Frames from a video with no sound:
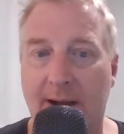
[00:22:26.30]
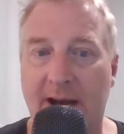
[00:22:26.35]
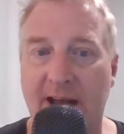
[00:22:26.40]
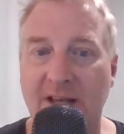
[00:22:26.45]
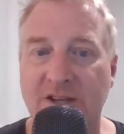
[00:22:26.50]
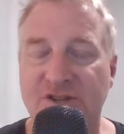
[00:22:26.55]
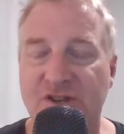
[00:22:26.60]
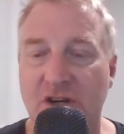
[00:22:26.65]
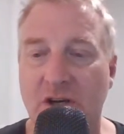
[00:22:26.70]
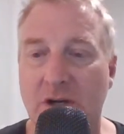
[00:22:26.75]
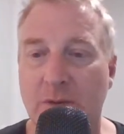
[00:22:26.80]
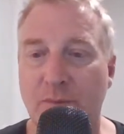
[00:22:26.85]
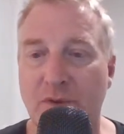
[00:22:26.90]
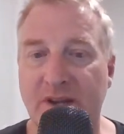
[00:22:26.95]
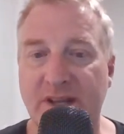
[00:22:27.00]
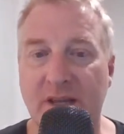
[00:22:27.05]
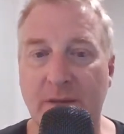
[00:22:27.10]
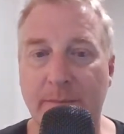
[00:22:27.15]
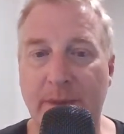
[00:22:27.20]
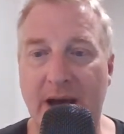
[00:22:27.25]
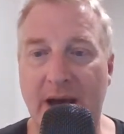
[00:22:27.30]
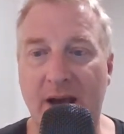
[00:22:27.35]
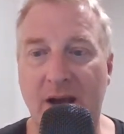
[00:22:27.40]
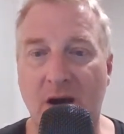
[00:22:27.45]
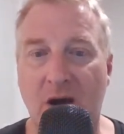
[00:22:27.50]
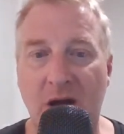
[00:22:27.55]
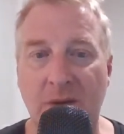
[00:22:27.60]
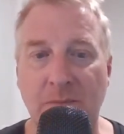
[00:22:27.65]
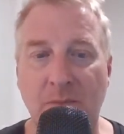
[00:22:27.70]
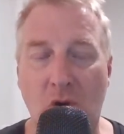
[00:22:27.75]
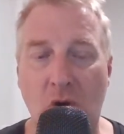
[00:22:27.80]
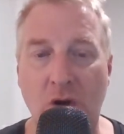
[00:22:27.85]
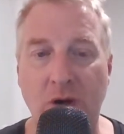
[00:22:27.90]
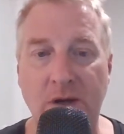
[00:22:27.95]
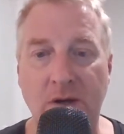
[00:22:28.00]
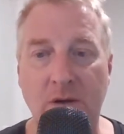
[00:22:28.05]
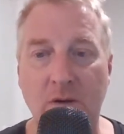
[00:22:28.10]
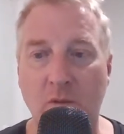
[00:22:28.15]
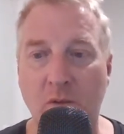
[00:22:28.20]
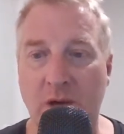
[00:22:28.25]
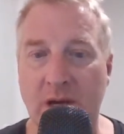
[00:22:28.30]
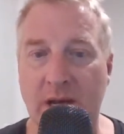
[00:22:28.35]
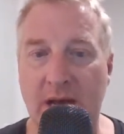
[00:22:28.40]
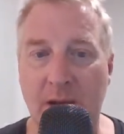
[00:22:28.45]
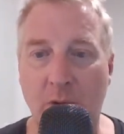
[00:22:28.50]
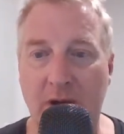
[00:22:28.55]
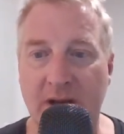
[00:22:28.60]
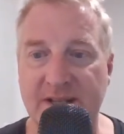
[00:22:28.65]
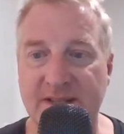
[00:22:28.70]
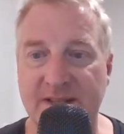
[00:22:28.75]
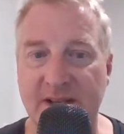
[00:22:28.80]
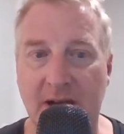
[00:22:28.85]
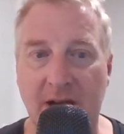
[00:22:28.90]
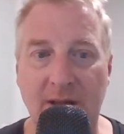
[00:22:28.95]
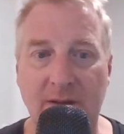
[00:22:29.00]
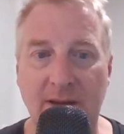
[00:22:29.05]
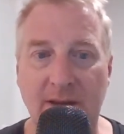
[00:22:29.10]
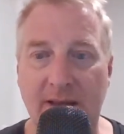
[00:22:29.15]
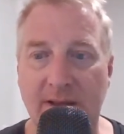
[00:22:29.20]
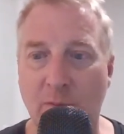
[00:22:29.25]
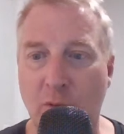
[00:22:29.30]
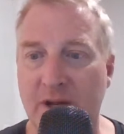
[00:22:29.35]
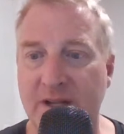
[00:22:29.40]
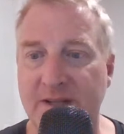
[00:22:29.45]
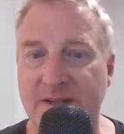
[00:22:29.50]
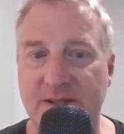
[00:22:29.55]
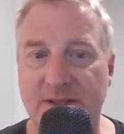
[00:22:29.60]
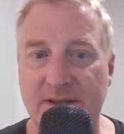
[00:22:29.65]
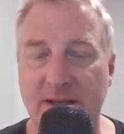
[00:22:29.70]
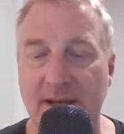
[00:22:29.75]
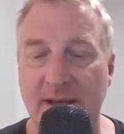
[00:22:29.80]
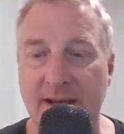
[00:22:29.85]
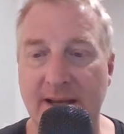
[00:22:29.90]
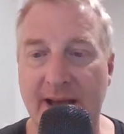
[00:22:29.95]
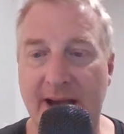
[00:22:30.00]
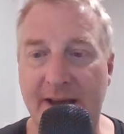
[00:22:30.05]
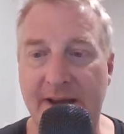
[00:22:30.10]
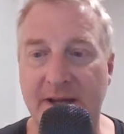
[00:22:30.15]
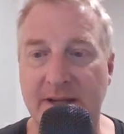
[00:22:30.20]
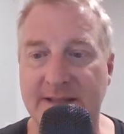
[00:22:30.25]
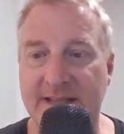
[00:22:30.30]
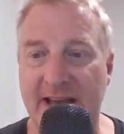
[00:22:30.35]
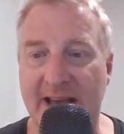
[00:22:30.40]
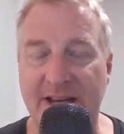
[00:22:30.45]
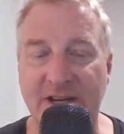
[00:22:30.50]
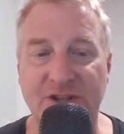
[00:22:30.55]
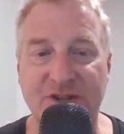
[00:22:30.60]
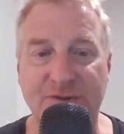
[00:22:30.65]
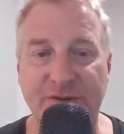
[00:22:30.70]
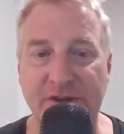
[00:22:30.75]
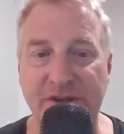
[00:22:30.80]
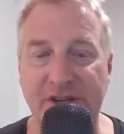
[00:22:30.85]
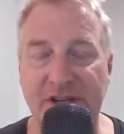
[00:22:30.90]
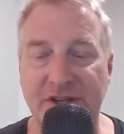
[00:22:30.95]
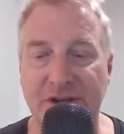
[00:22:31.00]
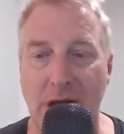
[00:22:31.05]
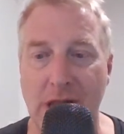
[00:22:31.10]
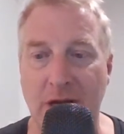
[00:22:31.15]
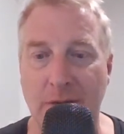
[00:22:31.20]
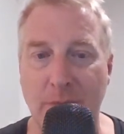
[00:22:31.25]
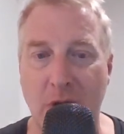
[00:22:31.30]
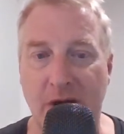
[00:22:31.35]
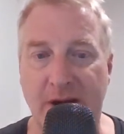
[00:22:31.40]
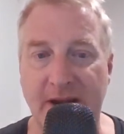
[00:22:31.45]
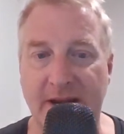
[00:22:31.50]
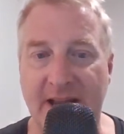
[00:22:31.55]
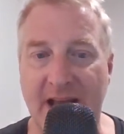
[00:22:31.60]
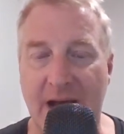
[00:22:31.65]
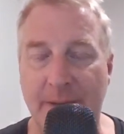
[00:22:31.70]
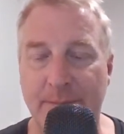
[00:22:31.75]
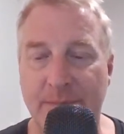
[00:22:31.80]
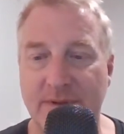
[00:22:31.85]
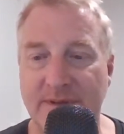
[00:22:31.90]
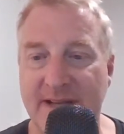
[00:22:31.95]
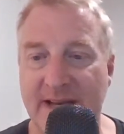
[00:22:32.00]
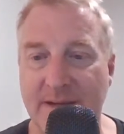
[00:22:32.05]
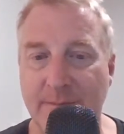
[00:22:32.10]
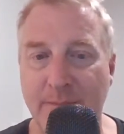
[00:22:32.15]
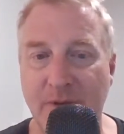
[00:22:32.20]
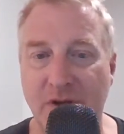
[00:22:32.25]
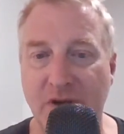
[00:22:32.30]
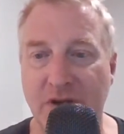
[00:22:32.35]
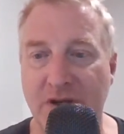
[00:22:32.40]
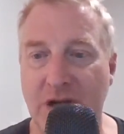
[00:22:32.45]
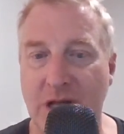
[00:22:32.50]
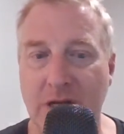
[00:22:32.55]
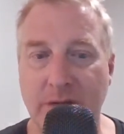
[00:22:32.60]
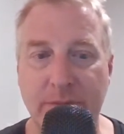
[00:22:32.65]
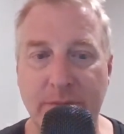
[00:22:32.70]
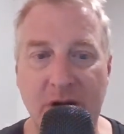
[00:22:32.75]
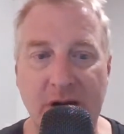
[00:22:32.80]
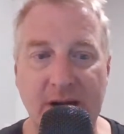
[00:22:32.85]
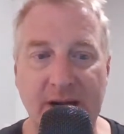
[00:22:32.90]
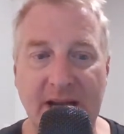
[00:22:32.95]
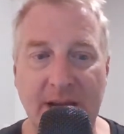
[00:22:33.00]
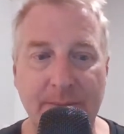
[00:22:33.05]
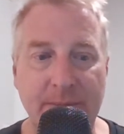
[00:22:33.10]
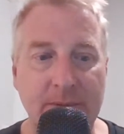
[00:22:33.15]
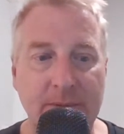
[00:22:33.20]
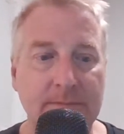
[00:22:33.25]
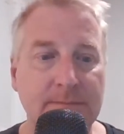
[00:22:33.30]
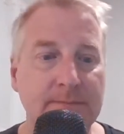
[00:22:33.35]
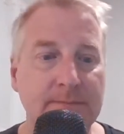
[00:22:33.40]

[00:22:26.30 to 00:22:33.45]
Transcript: I shall bring them back on board when I want to sell when it's at a $10 trillion market cap, $10 billion market cap.